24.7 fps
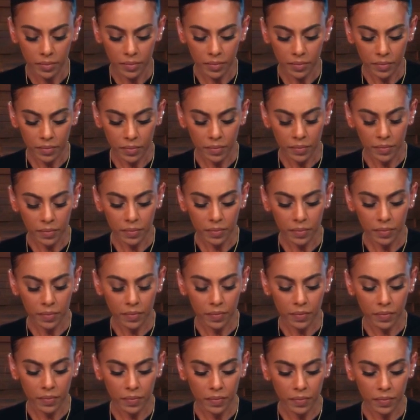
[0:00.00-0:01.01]

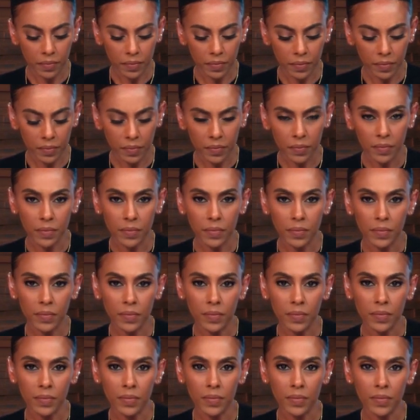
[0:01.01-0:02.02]

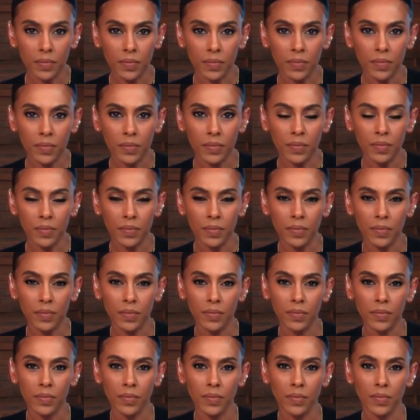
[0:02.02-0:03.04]

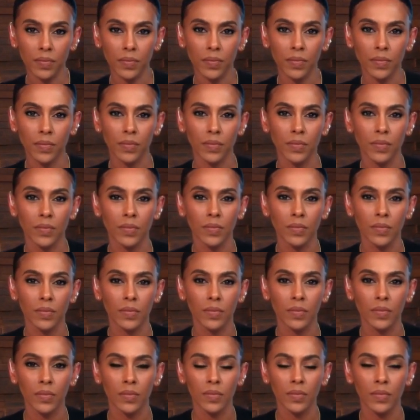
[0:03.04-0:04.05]

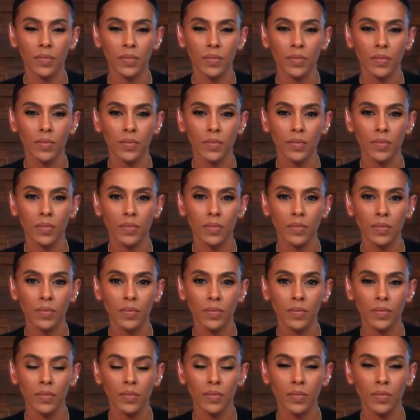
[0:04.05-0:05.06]

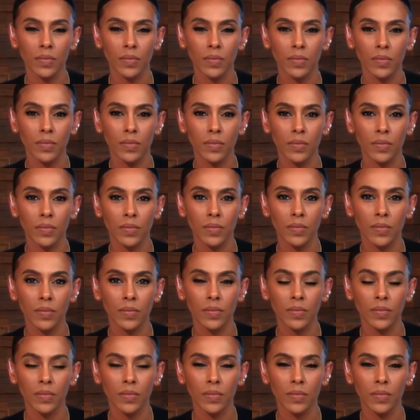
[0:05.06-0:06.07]

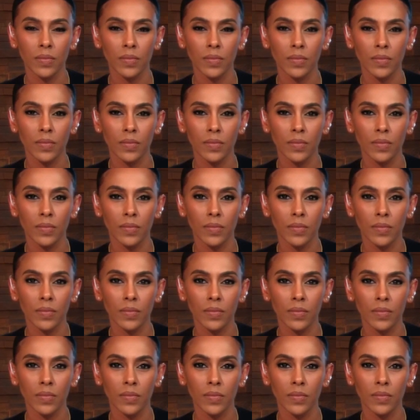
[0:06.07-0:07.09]

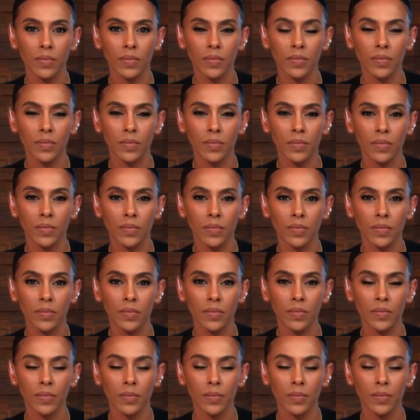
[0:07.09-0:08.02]
This person isn't speaking.